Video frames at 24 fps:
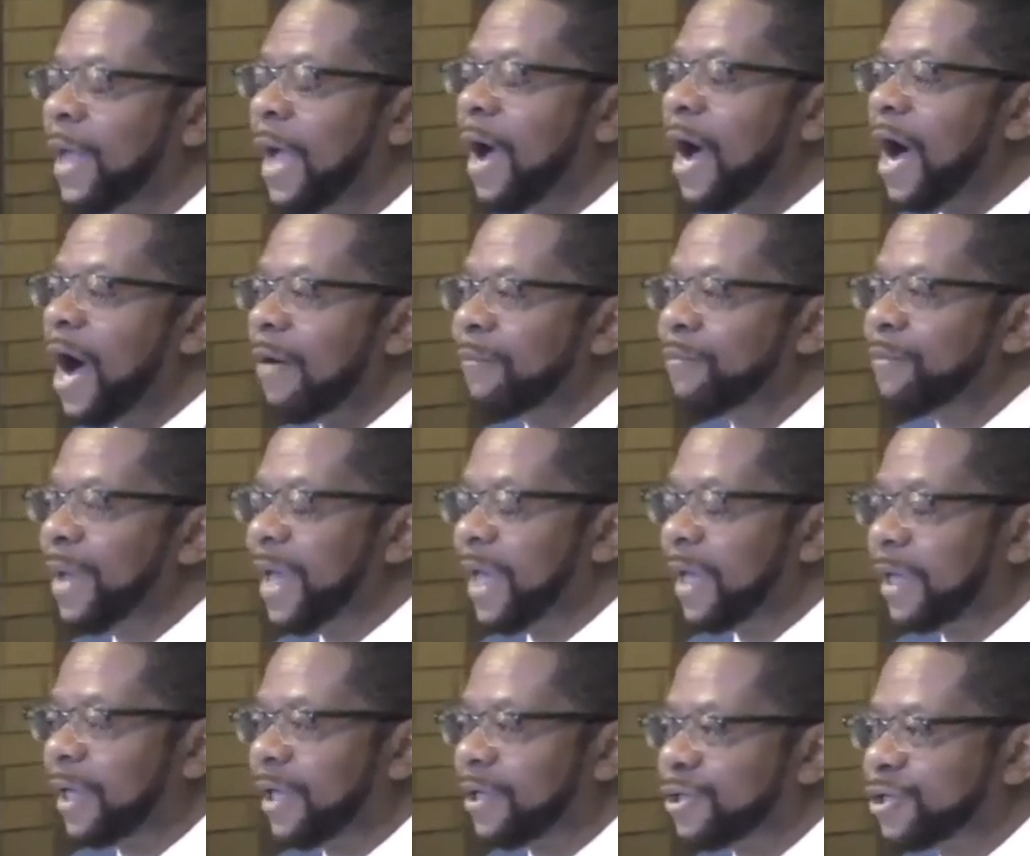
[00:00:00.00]
of
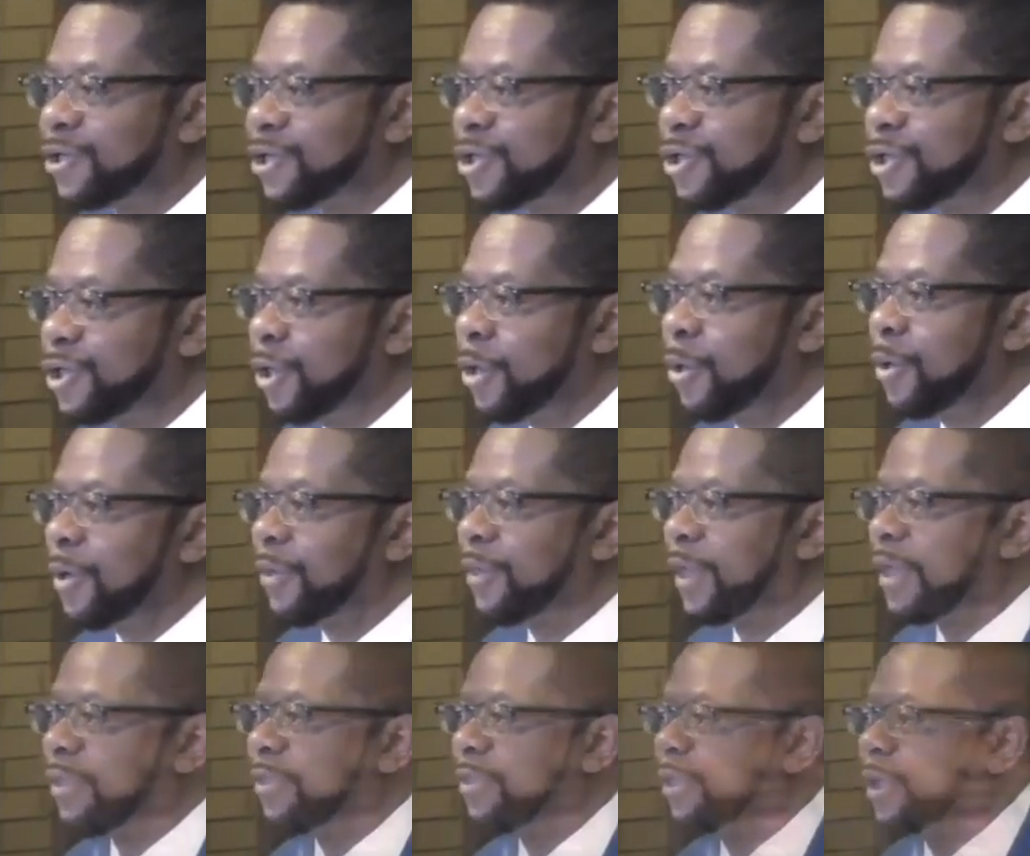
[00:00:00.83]
making sure
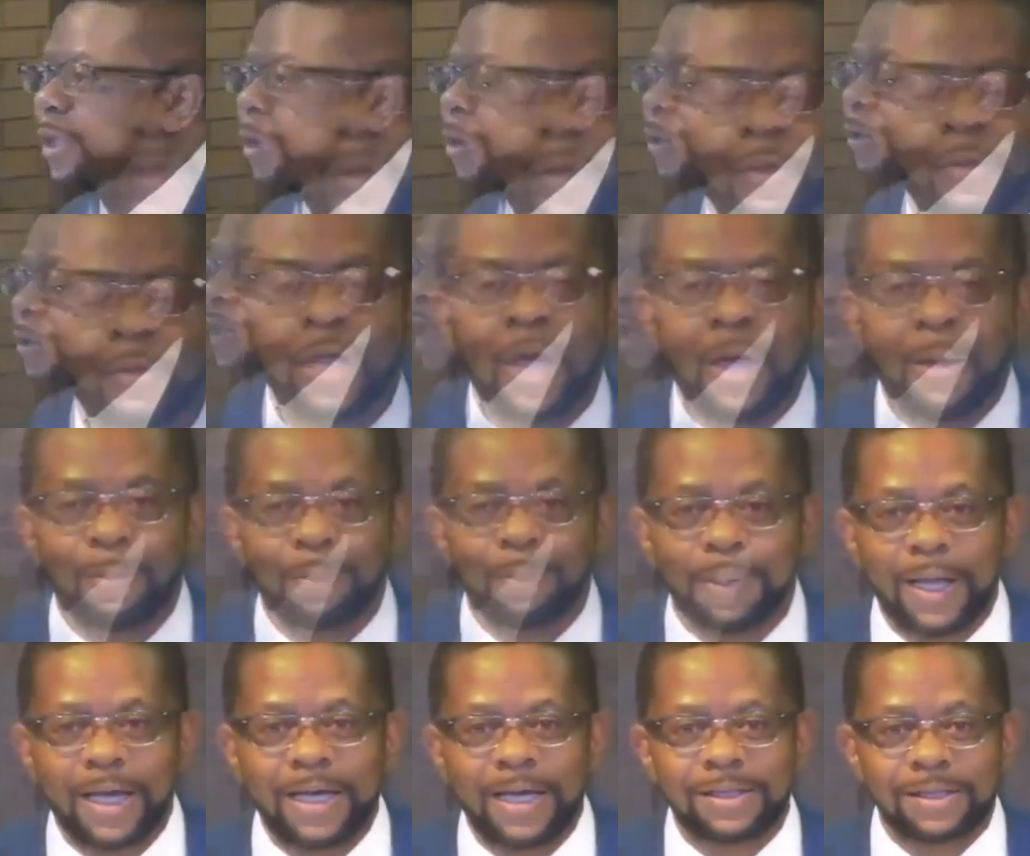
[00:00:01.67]
that those
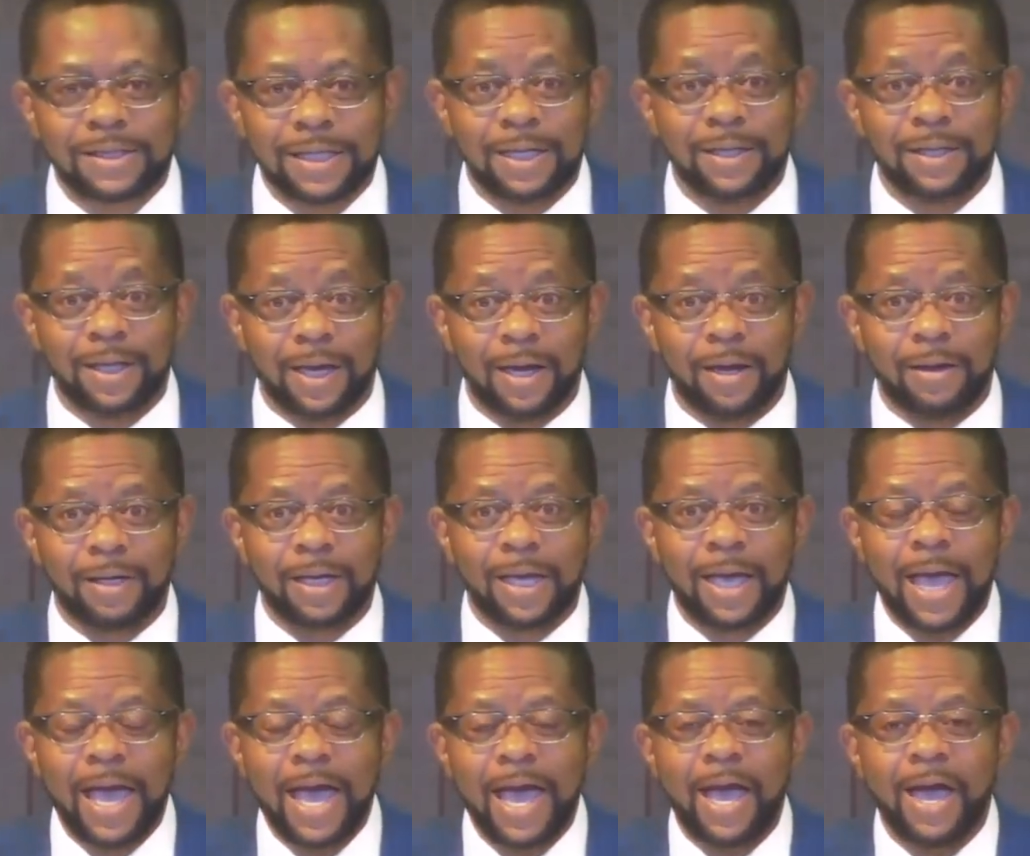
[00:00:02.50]
placed in their
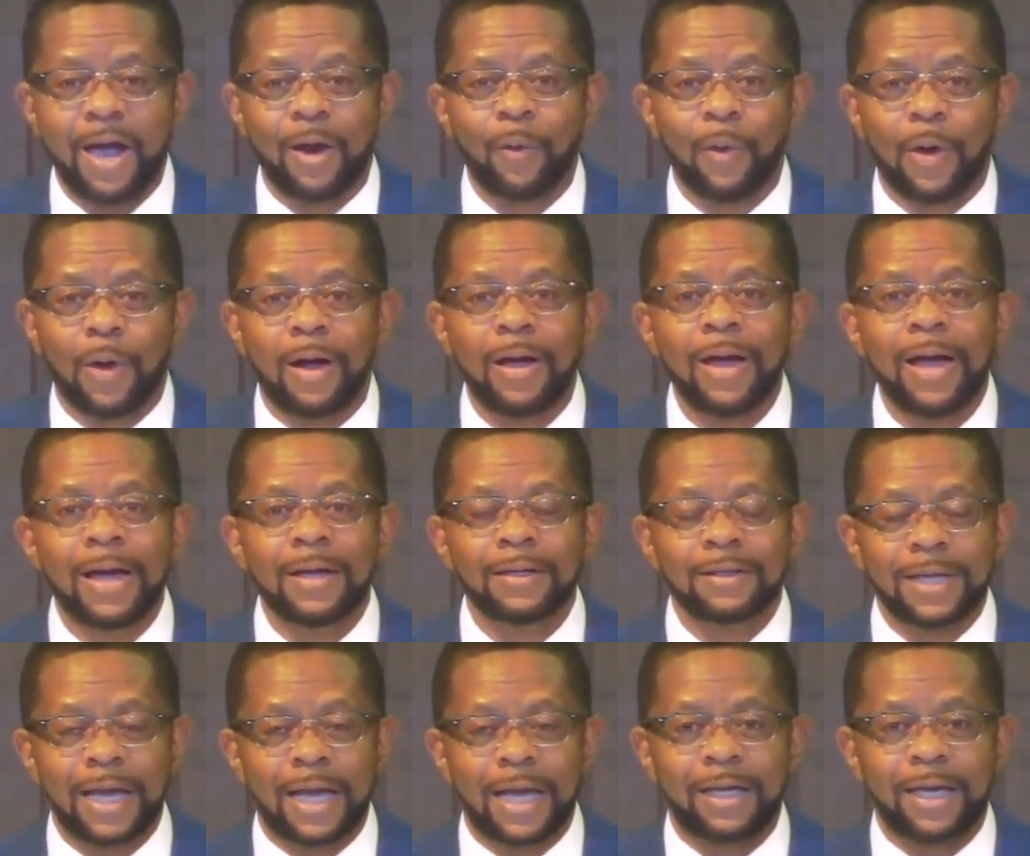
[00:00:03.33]
care were
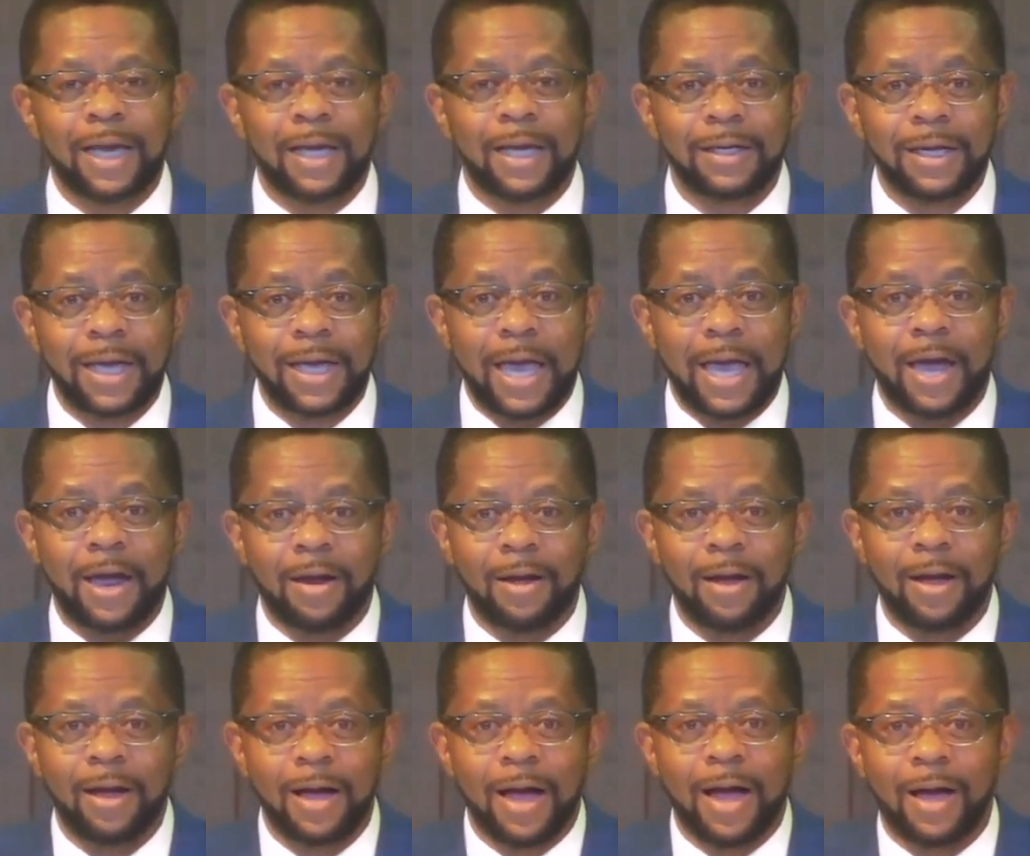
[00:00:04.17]
taken
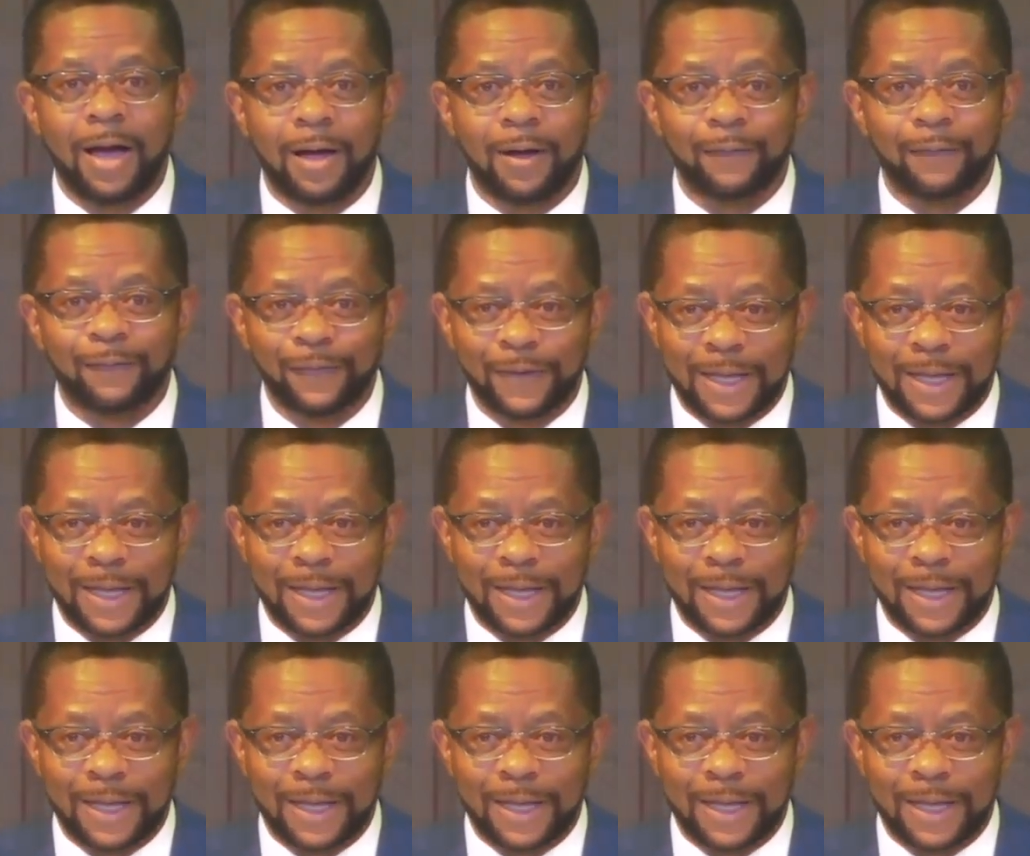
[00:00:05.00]
care of.